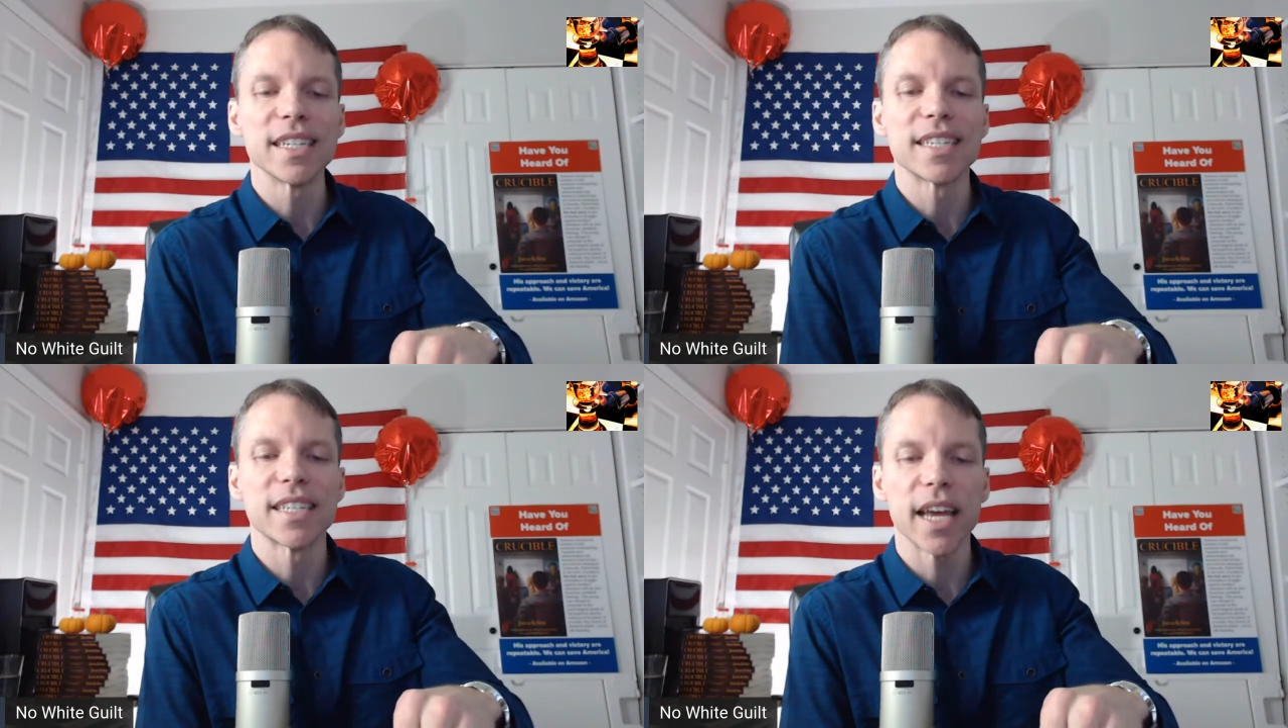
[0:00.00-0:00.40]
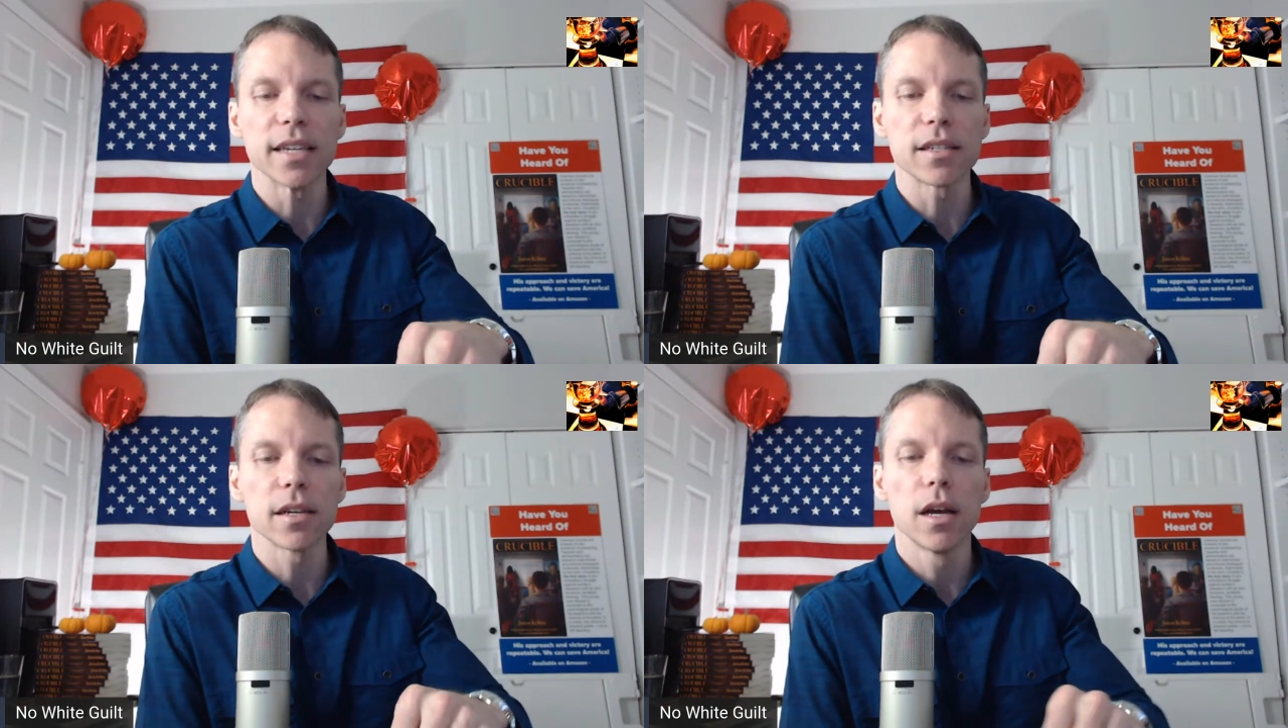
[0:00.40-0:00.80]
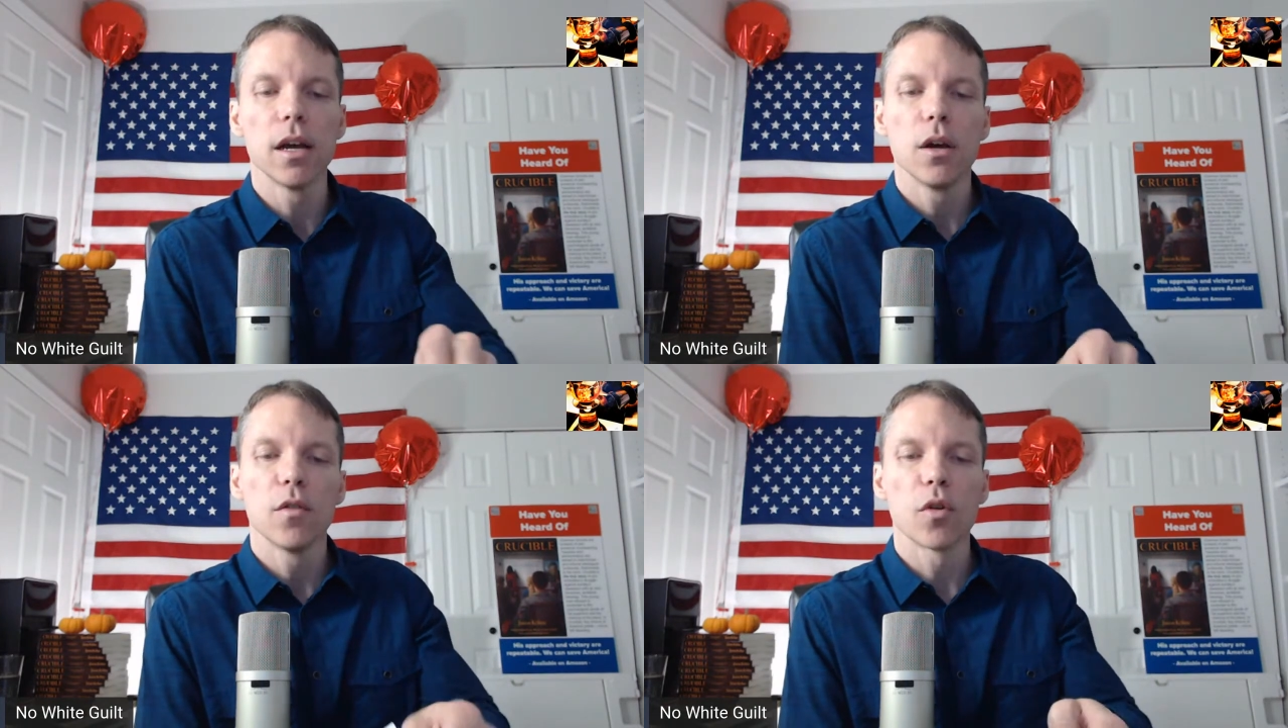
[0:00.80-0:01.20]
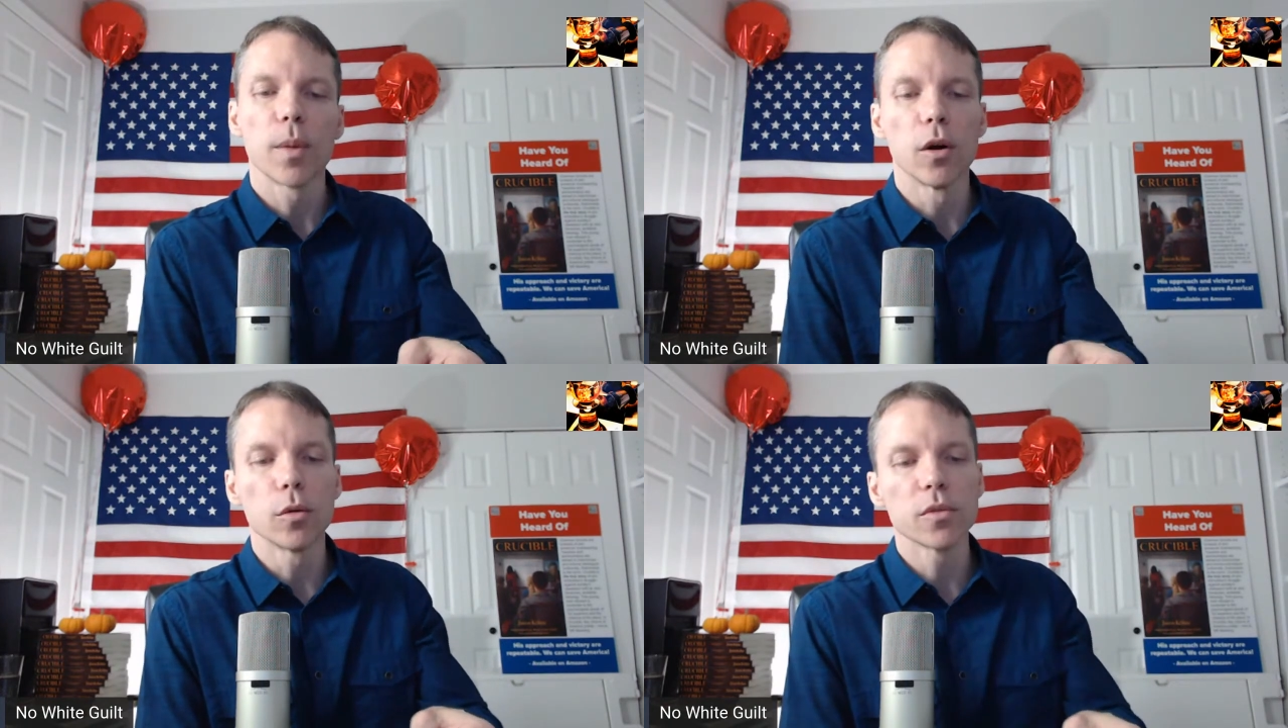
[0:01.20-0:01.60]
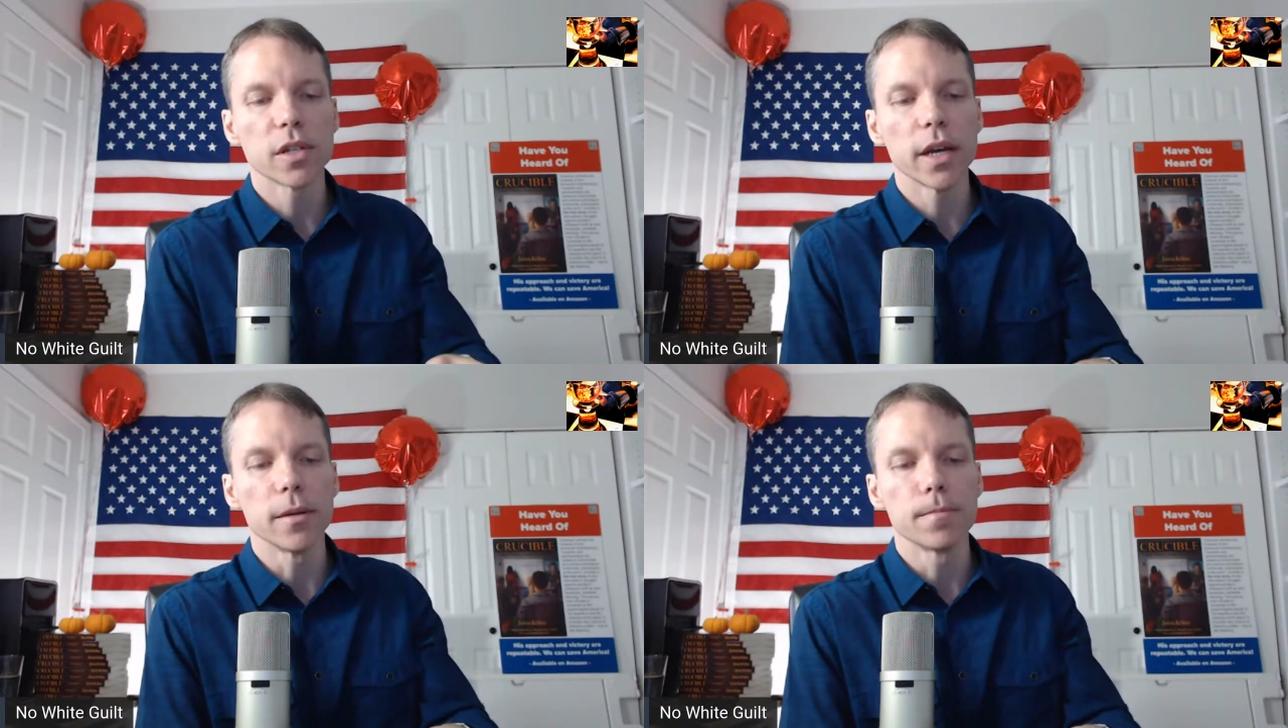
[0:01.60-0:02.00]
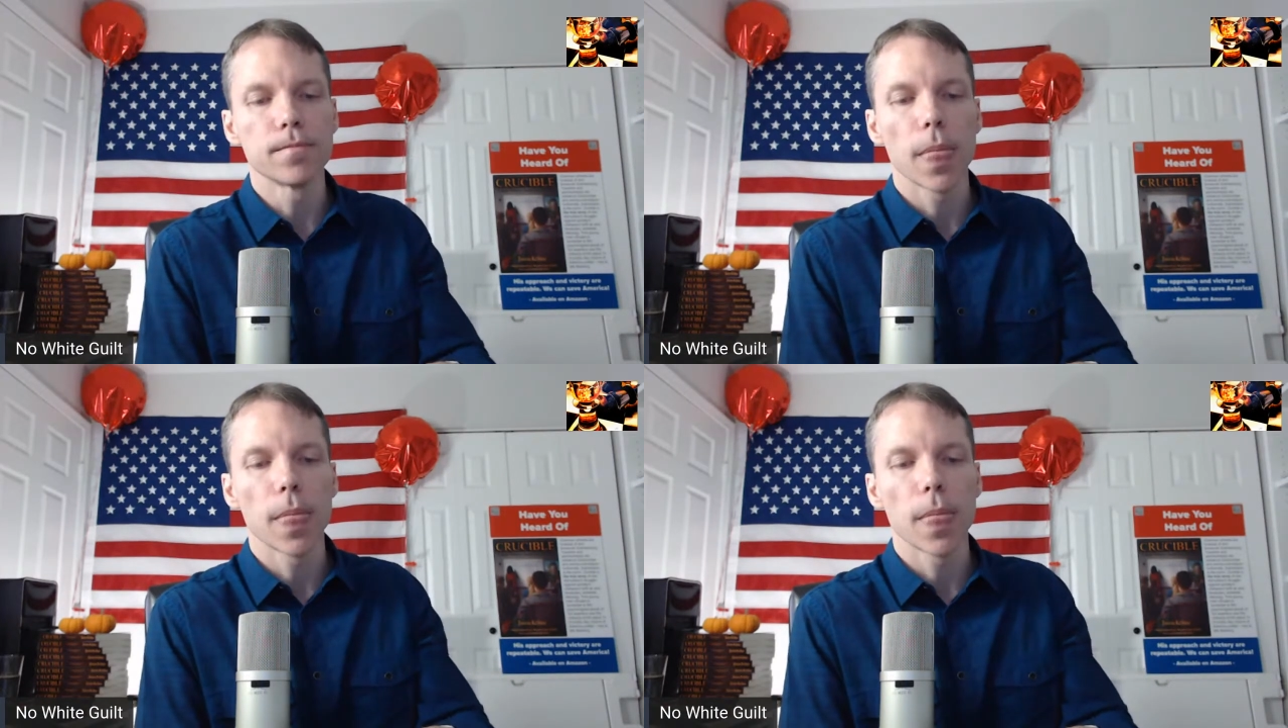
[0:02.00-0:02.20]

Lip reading: distaste for my home state.